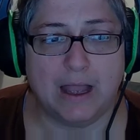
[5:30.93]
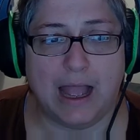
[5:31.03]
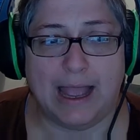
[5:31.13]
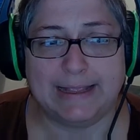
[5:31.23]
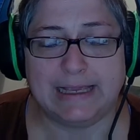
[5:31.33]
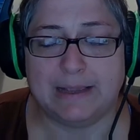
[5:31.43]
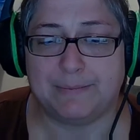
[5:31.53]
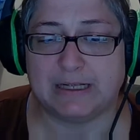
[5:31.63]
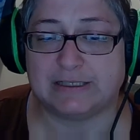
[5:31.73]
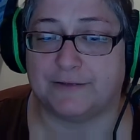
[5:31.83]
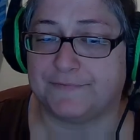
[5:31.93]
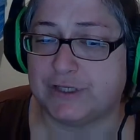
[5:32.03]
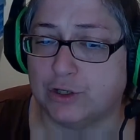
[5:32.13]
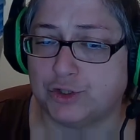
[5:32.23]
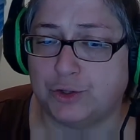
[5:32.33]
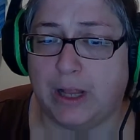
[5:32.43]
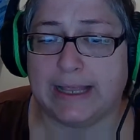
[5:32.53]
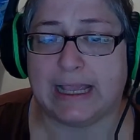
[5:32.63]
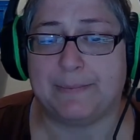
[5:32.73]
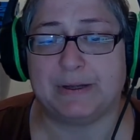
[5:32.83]
I keep myself social. I
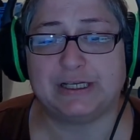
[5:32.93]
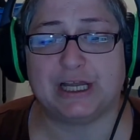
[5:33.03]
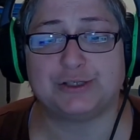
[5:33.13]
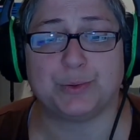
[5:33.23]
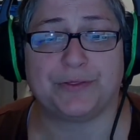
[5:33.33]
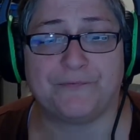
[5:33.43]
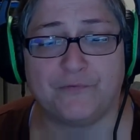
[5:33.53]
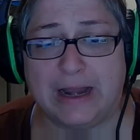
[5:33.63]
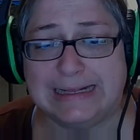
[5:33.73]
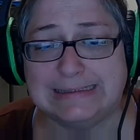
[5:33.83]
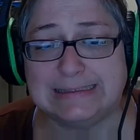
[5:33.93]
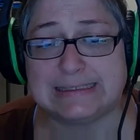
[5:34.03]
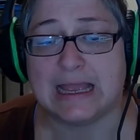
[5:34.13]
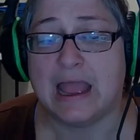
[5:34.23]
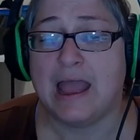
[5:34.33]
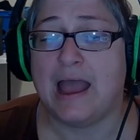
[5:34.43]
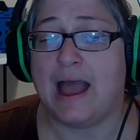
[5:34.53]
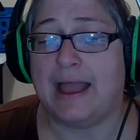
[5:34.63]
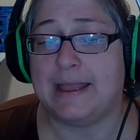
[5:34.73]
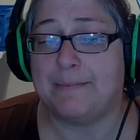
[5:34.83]
keep in touch with friends.
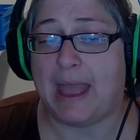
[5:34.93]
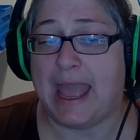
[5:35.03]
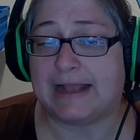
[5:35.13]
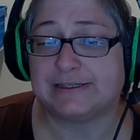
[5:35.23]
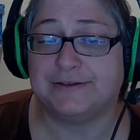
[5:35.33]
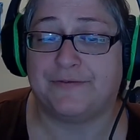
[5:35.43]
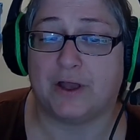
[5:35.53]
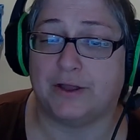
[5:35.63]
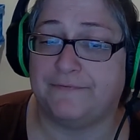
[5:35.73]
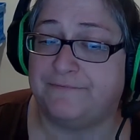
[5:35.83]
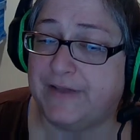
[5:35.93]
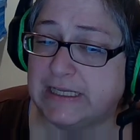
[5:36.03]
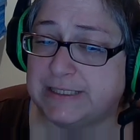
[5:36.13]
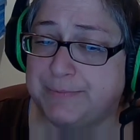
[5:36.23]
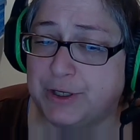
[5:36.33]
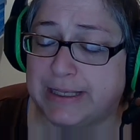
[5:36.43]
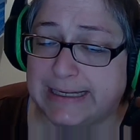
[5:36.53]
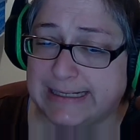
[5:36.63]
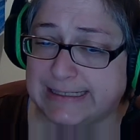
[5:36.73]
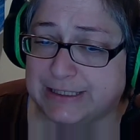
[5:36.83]
I am active on Facebook
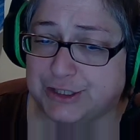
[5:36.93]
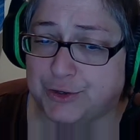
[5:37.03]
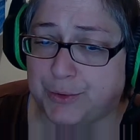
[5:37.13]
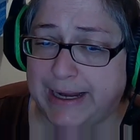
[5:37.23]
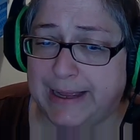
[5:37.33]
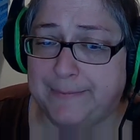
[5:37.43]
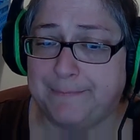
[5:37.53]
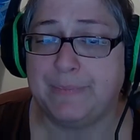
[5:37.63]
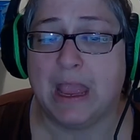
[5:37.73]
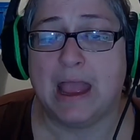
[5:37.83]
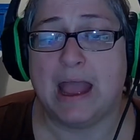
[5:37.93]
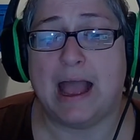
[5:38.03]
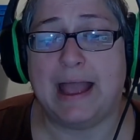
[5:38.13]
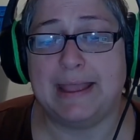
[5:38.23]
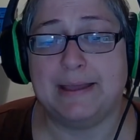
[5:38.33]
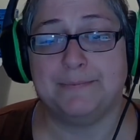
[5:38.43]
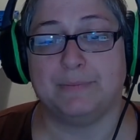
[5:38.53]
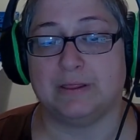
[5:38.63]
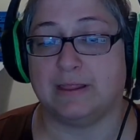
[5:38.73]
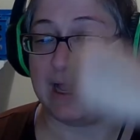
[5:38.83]
and Instagram. I have
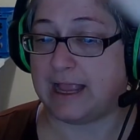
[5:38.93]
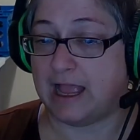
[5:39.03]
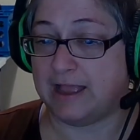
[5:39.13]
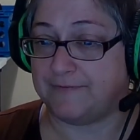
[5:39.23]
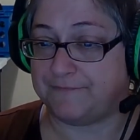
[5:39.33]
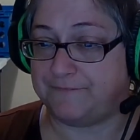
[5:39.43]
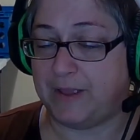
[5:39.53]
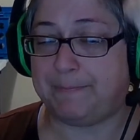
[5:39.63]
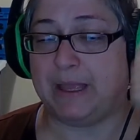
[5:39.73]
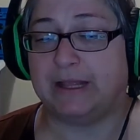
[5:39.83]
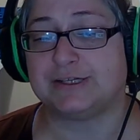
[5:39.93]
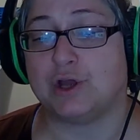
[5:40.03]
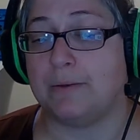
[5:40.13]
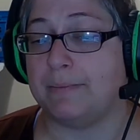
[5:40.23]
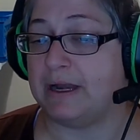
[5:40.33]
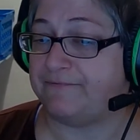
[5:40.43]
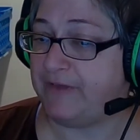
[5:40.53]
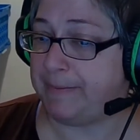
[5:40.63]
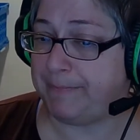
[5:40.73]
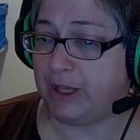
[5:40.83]
a Fitbit, so I'm in a
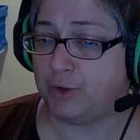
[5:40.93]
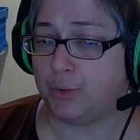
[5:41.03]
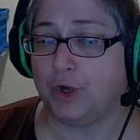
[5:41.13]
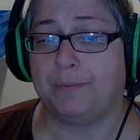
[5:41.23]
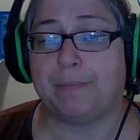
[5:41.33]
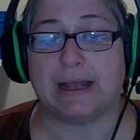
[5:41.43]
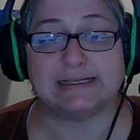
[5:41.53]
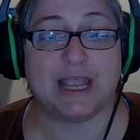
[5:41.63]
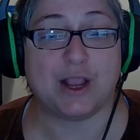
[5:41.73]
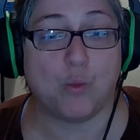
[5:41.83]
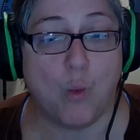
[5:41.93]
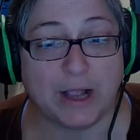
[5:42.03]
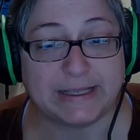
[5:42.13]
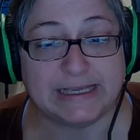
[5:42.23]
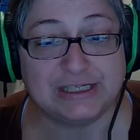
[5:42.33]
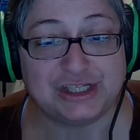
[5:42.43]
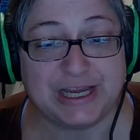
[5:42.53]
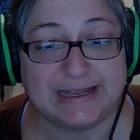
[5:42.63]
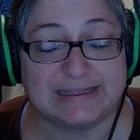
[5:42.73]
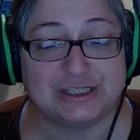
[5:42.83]
Fitbit group. I take walking
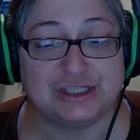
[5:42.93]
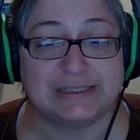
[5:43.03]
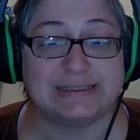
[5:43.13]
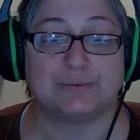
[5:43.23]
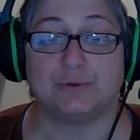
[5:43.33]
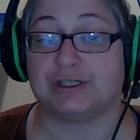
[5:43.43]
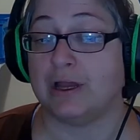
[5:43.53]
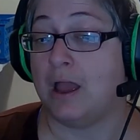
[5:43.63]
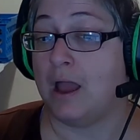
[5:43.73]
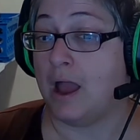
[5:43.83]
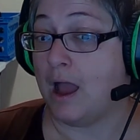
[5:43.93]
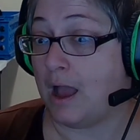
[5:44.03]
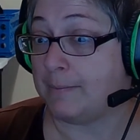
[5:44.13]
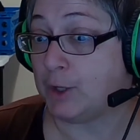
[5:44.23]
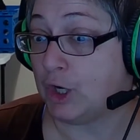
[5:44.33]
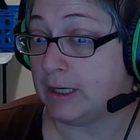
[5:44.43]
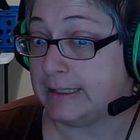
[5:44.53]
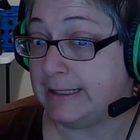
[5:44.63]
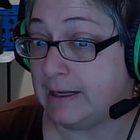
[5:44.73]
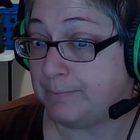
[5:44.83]
challenges, which I'm
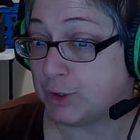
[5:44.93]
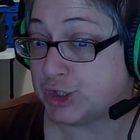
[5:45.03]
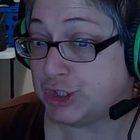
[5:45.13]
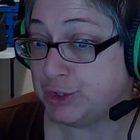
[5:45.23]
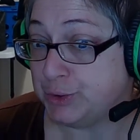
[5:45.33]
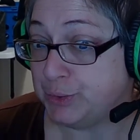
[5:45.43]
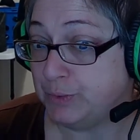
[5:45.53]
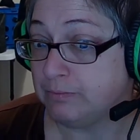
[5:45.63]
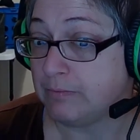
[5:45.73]
currently number 2.